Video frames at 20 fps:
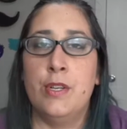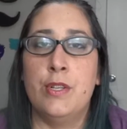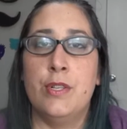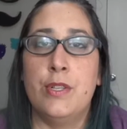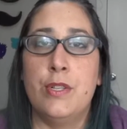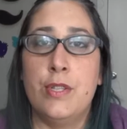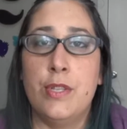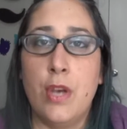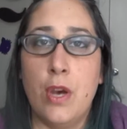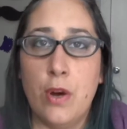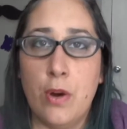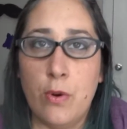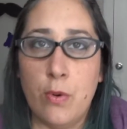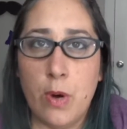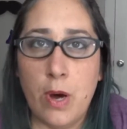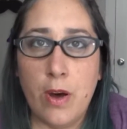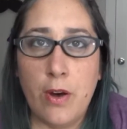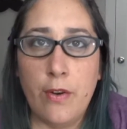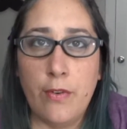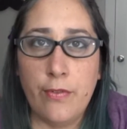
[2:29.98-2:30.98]

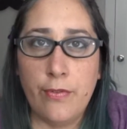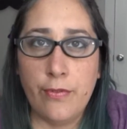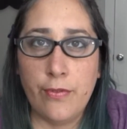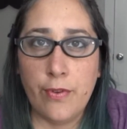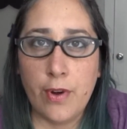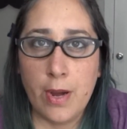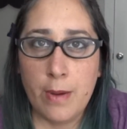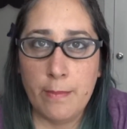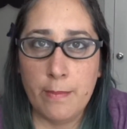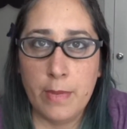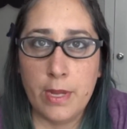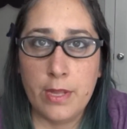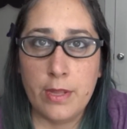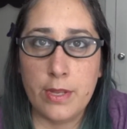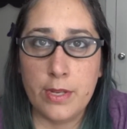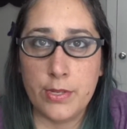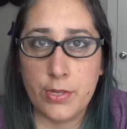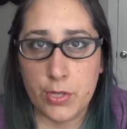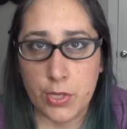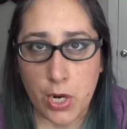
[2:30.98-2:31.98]
So from
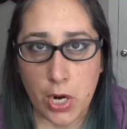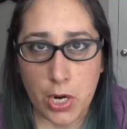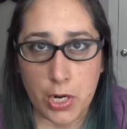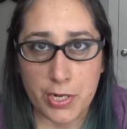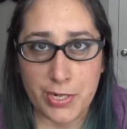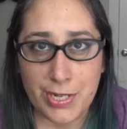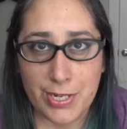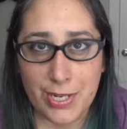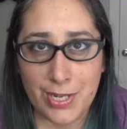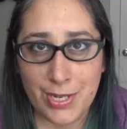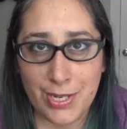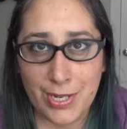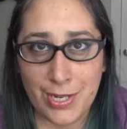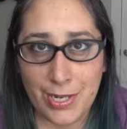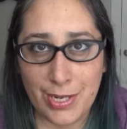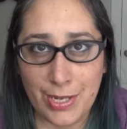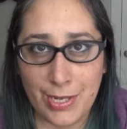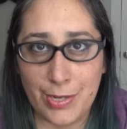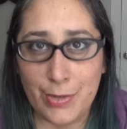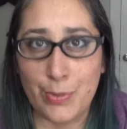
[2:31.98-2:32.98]
the start,
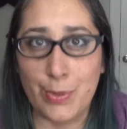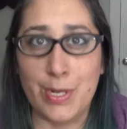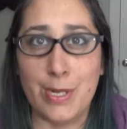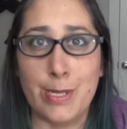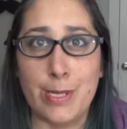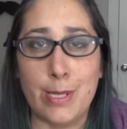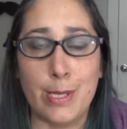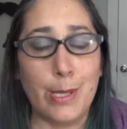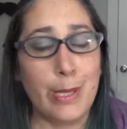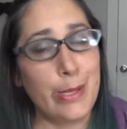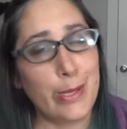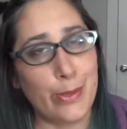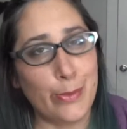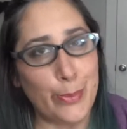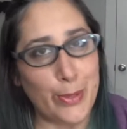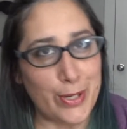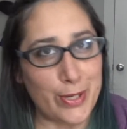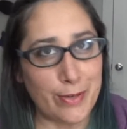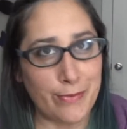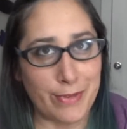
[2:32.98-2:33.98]
it was a little
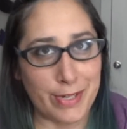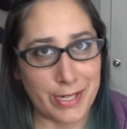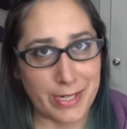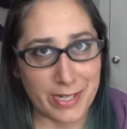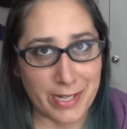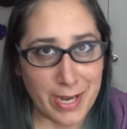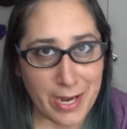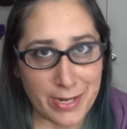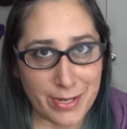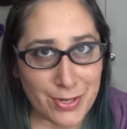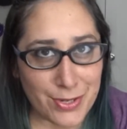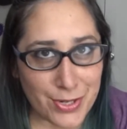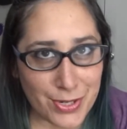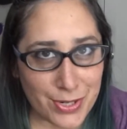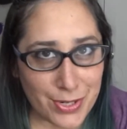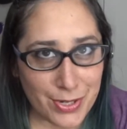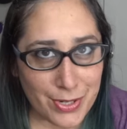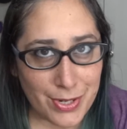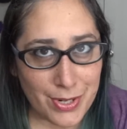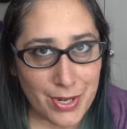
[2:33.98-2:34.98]
bit of a
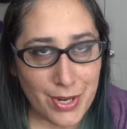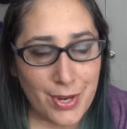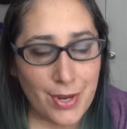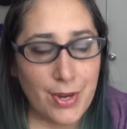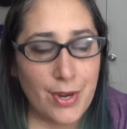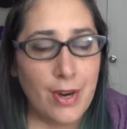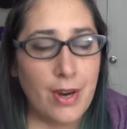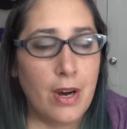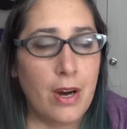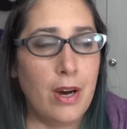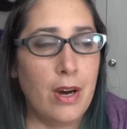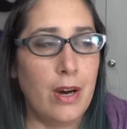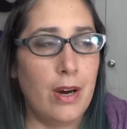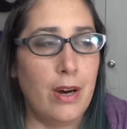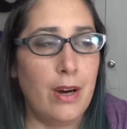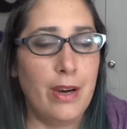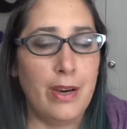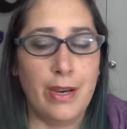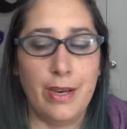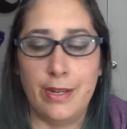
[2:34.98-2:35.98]
disaster.
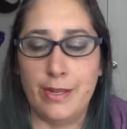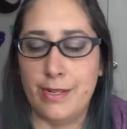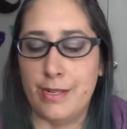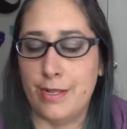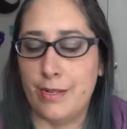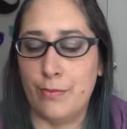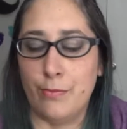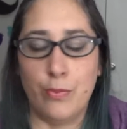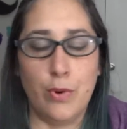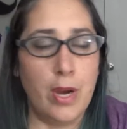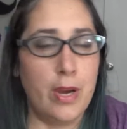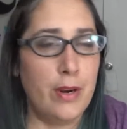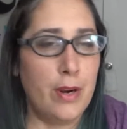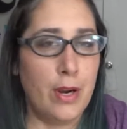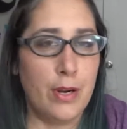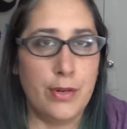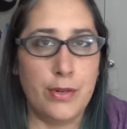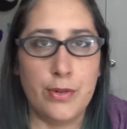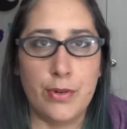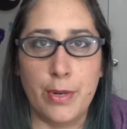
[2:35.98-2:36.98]
It's run
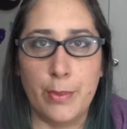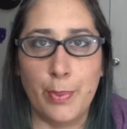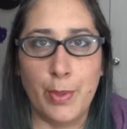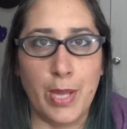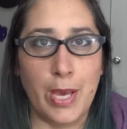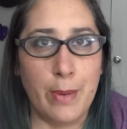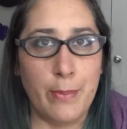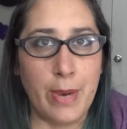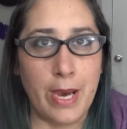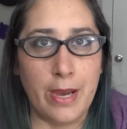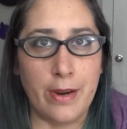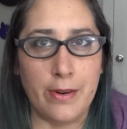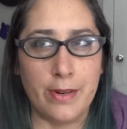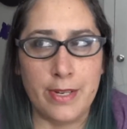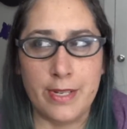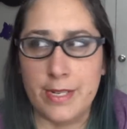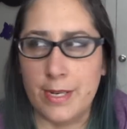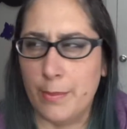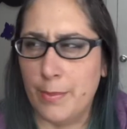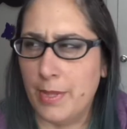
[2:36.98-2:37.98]
on AAA
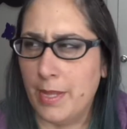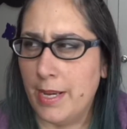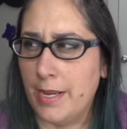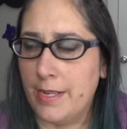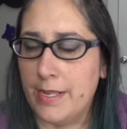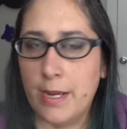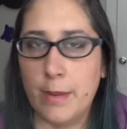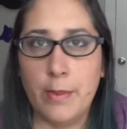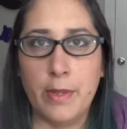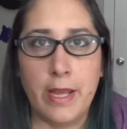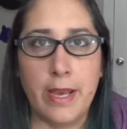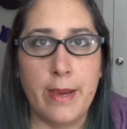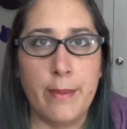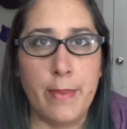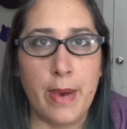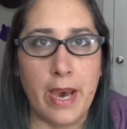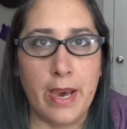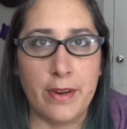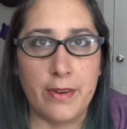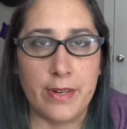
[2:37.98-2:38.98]
batteries, AA
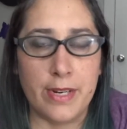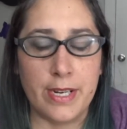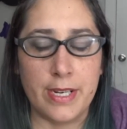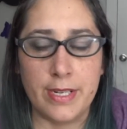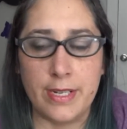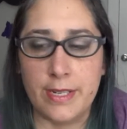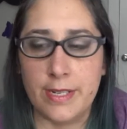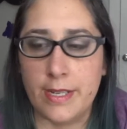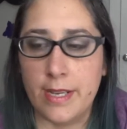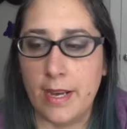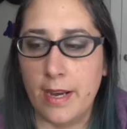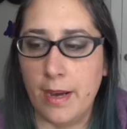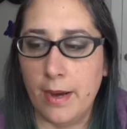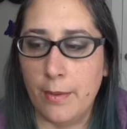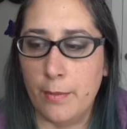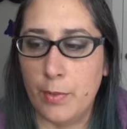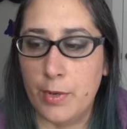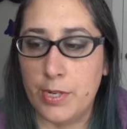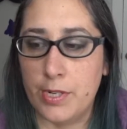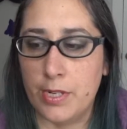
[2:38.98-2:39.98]
batteries,
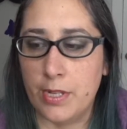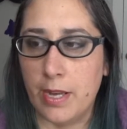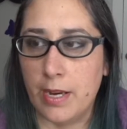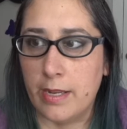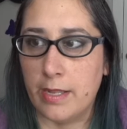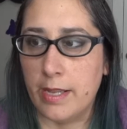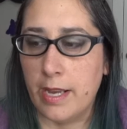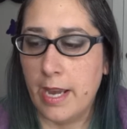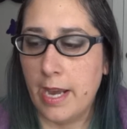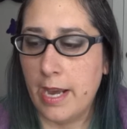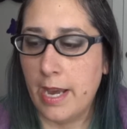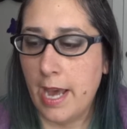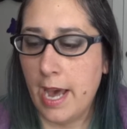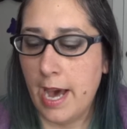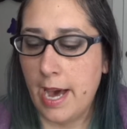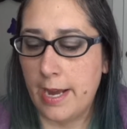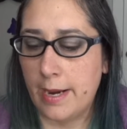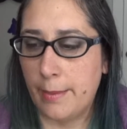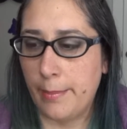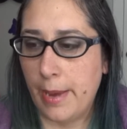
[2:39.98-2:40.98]
which luckily I
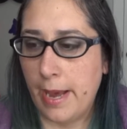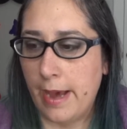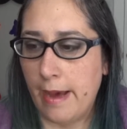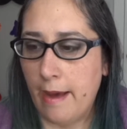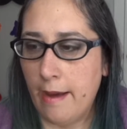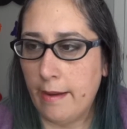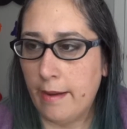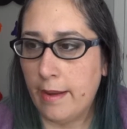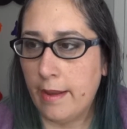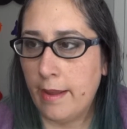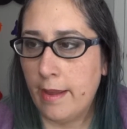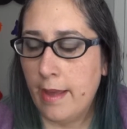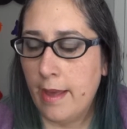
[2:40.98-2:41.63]
had a pack.